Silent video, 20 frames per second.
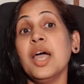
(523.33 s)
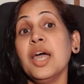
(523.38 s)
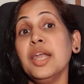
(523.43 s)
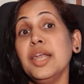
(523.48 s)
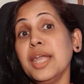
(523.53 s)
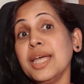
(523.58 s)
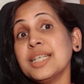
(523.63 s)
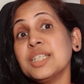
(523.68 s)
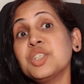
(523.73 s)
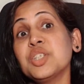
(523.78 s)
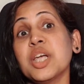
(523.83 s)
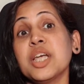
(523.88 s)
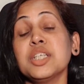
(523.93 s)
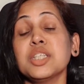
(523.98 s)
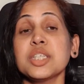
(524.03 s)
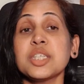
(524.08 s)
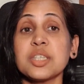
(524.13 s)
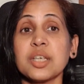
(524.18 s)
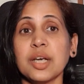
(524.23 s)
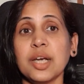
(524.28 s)
Next change
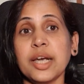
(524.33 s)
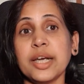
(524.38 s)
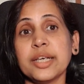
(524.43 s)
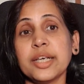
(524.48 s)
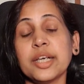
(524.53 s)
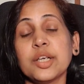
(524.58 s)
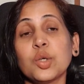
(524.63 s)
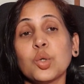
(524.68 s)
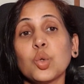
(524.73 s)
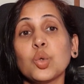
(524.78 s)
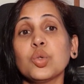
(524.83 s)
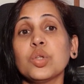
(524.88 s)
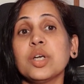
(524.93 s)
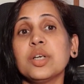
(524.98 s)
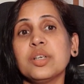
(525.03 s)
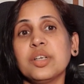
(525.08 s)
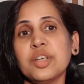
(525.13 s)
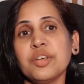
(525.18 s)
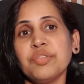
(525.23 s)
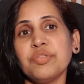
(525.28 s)
is related to the
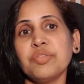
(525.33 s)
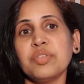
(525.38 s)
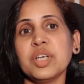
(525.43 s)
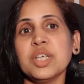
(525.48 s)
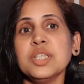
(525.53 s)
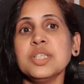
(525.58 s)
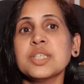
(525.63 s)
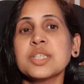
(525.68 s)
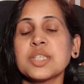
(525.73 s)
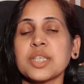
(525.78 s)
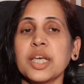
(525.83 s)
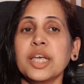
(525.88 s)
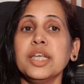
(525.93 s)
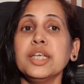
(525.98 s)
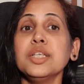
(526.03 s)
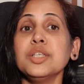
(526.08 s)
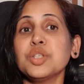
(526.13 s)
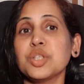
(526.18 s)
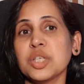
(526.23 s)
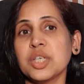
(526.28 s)
difference
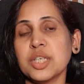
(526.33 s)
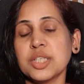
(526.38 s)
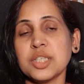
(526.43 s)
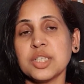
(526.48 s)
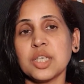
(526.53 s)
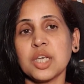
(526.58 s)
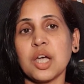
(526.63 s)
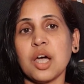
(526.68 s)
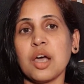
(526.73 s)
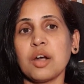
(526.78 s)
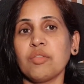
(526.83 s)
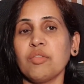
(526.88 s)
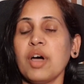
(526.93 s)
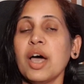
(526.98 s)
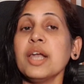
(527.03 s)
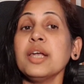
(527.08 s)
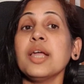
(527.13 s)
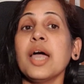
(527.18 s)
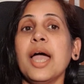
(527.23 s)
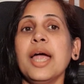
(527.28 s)
in
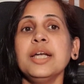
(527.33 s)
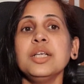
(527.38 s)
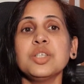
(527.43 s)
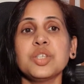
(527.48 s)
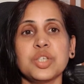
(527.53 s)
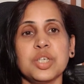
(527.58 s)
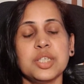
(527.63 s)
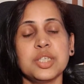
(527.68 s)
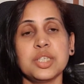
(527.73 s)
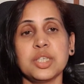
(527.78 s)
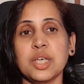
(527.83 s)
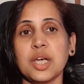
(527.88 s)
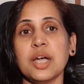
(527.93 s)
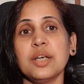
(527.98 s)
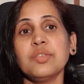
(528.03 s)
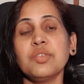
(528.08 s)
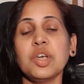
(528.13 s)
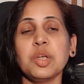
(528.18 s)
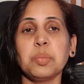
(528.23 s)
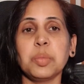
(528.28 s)
GSTR1 and
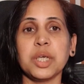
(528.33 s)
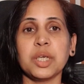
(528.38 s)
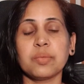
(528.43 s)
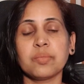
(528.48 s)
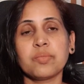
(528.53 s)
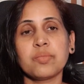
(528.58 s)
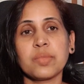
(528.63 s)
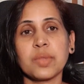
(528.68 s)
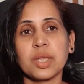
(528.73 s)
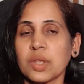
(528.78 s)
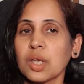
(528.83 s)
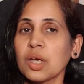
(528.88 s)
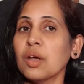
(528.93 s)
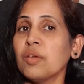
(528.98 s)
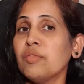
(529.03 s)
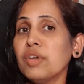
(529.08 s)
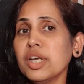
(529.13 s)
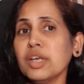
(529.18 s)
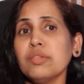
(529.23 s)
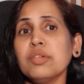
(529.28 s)
GSTR3B.
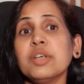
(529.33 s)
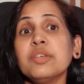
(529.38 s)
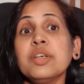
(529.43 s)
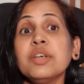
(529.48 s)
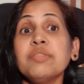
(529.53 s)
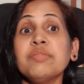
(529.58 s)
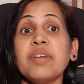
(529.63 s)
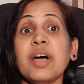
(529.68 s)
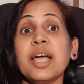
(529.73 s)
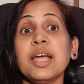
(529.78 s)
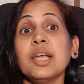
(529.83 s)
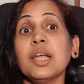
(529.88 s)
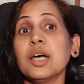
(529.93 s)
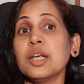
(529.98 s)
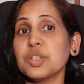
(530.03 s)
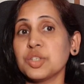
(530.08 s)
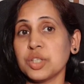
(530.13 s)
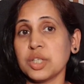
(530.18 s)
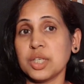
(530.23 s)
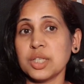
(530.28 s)
Whenever we file our
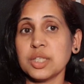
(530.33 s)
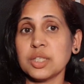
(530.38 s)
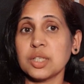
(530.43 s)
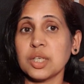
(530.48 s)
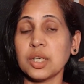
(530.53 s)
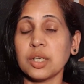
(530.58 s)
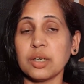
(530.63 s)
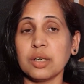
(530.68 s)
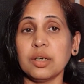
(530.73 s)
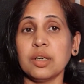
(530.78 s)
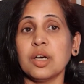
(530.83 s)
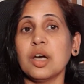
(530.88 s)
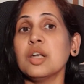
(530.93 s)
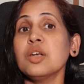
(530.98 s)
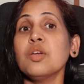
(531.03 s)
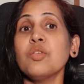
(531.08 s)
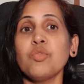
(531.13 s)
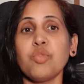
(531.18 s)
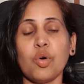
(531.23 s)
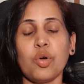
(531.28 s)
GST
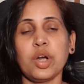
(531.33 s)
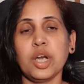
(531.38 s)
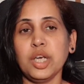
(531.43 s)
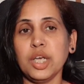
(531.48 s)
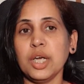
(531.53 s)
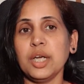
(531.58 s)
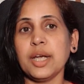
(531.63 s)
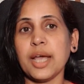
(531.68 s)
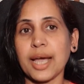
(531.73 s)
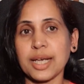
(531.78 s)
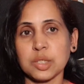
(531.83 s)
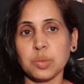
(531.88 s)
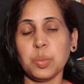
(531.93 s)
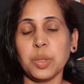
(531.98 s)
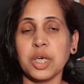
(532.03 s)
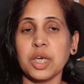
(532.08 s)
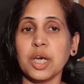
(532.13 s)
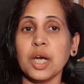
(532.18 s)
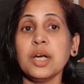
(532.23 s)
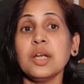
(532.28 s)
return for any tax
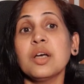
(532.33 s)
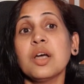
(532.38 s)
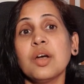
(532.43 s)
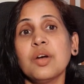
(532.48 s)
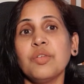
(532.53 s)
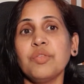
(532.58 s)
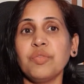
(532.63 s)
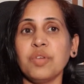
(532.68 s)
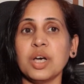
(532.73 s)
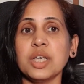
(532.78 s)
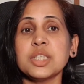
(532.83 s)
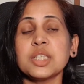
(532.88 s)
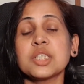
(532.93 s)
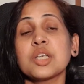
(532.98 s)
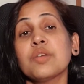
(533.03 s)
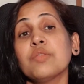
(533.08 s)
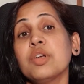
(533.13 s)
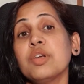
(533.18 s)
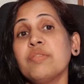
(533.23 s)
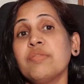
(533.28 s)
period, first
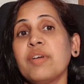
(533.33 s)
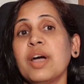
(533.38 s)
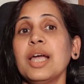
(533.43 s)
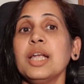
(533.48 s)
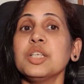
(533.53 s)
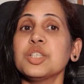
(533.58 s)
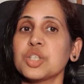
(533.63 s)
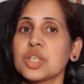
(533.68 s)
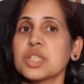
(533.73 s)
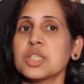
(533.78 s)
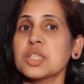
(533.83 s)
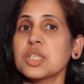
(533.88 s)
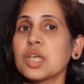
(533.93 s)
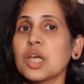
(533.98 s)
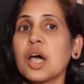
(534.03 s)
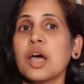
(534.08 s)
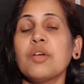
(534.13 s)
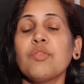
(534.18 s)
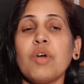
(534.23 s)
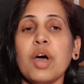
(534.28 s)
we file
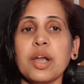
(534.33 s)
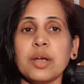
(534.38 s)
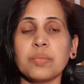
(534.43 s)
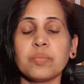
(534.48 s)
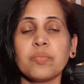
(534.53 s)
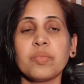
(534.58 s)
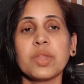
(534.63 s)
GSTR1.